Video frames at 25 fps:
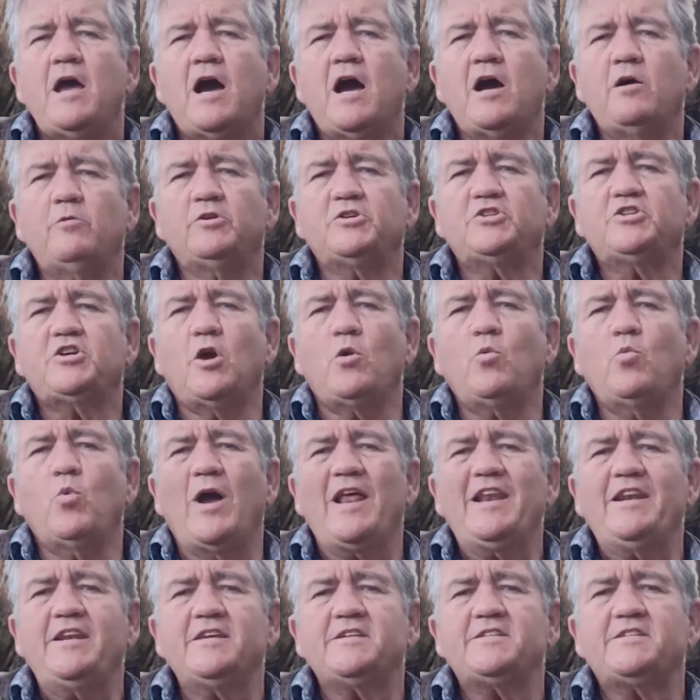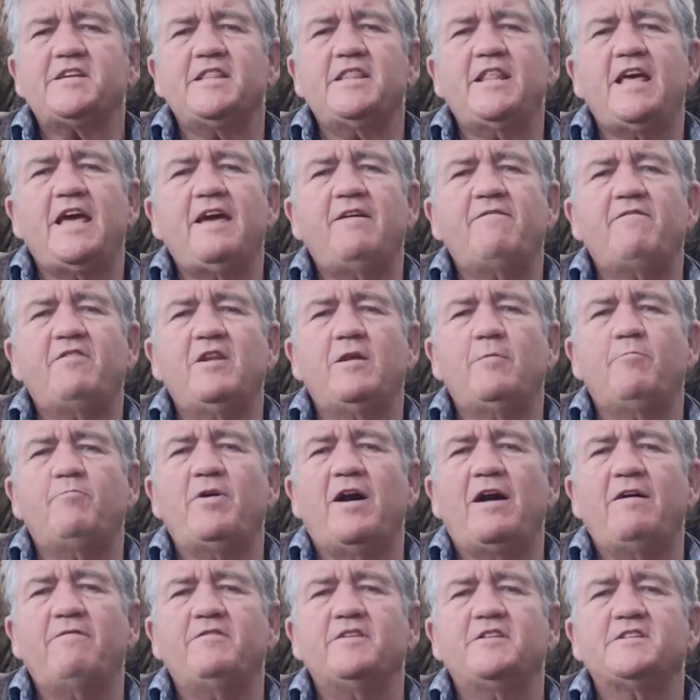"I will show wonders in the heaven
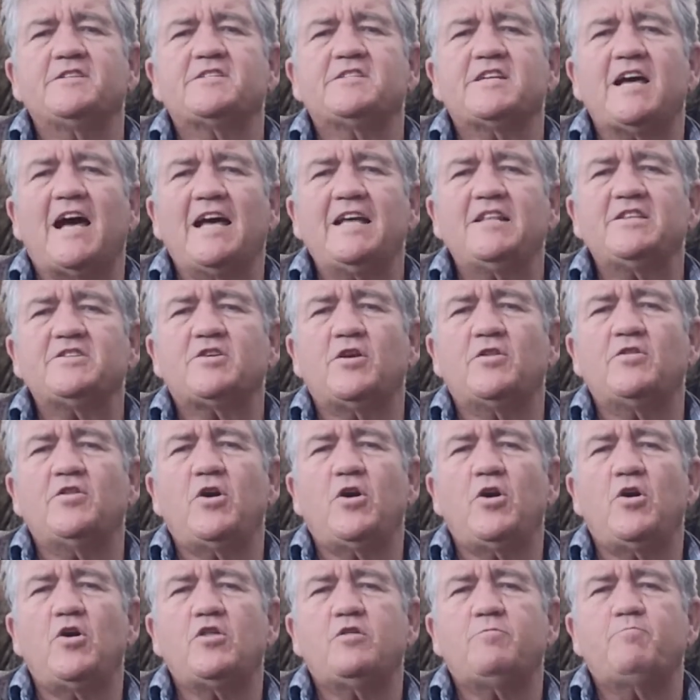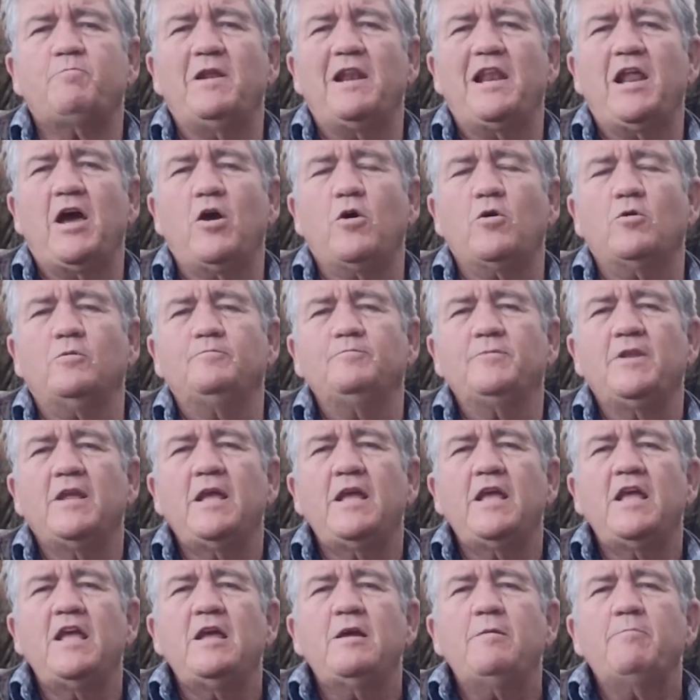above and signs on the earth below,
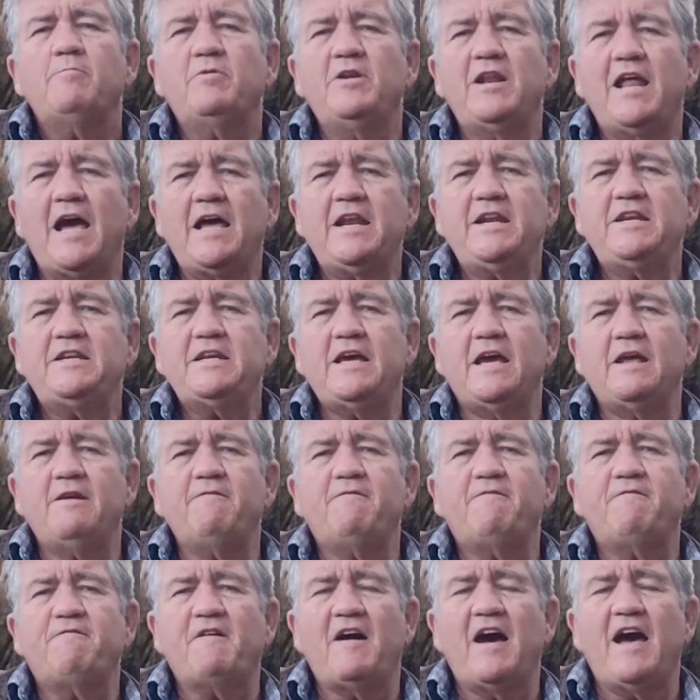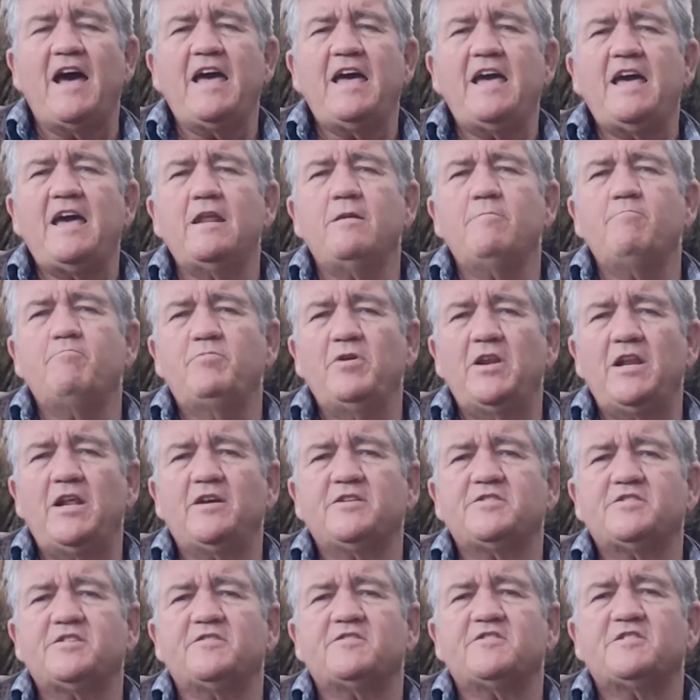blood and fire and
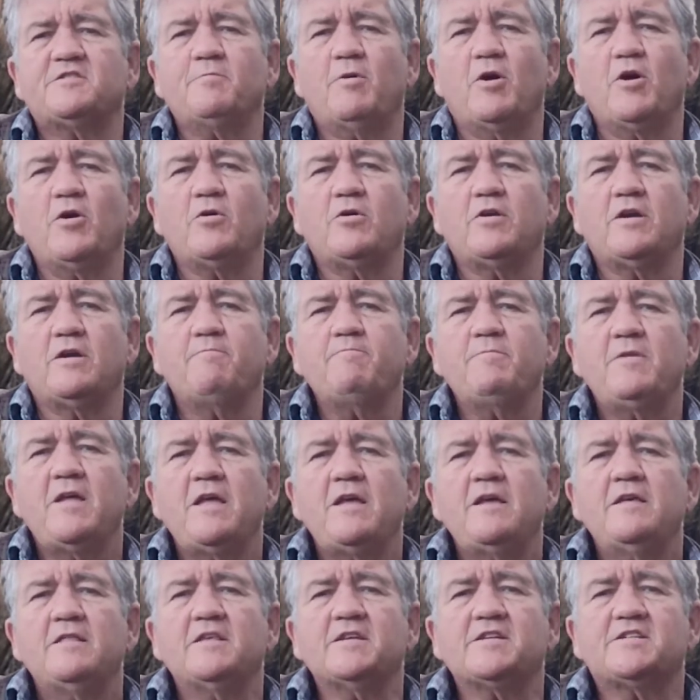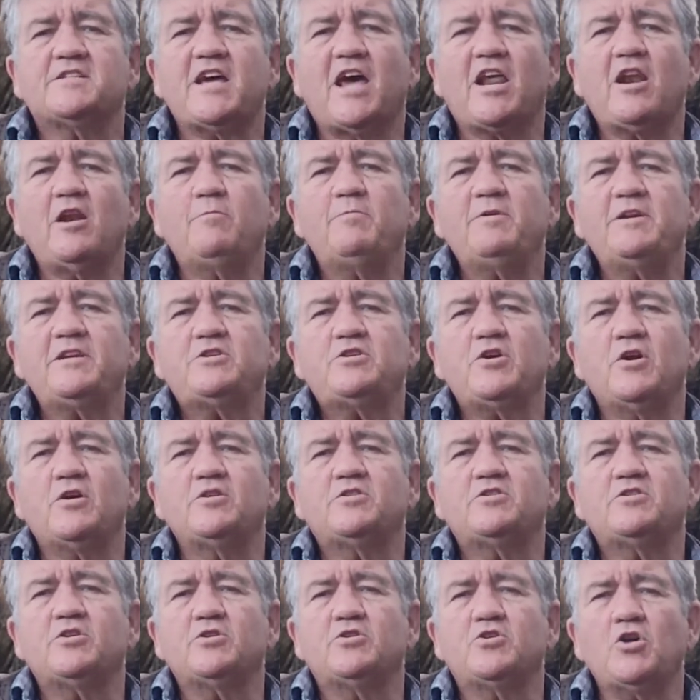billows of smoke. The sun will be
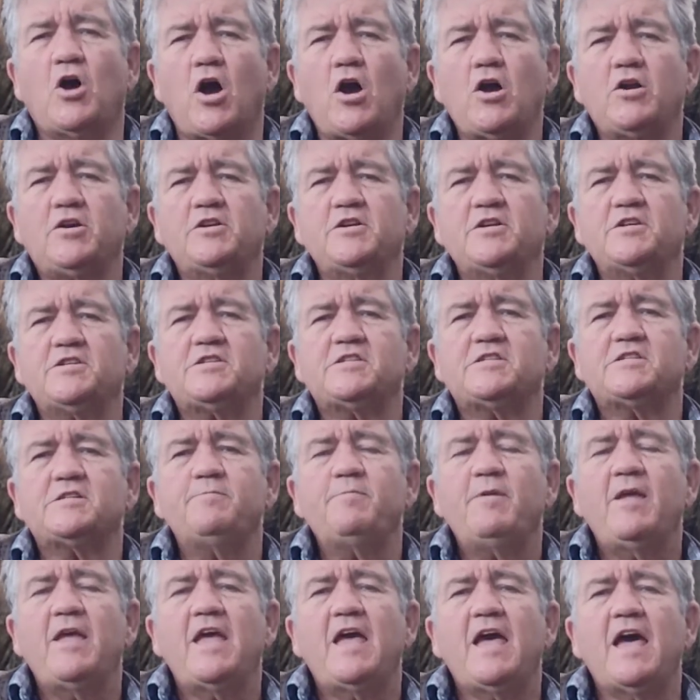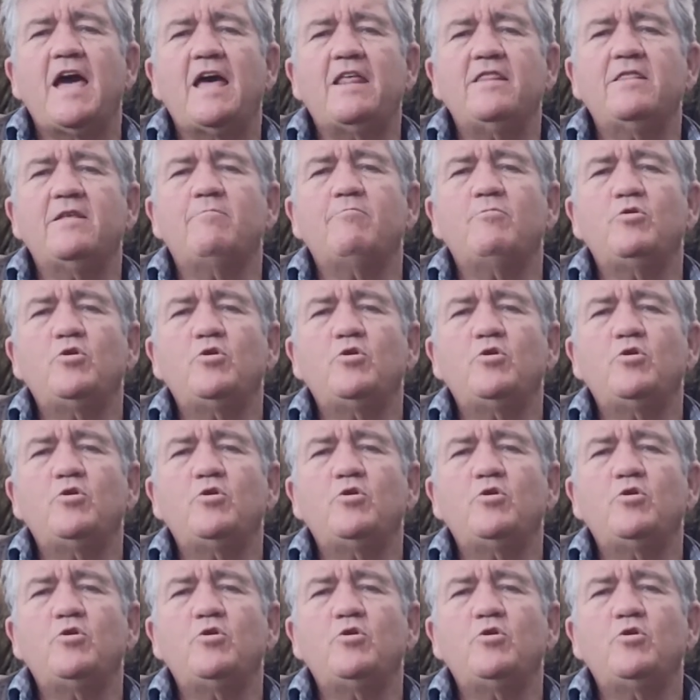turned to darkness and the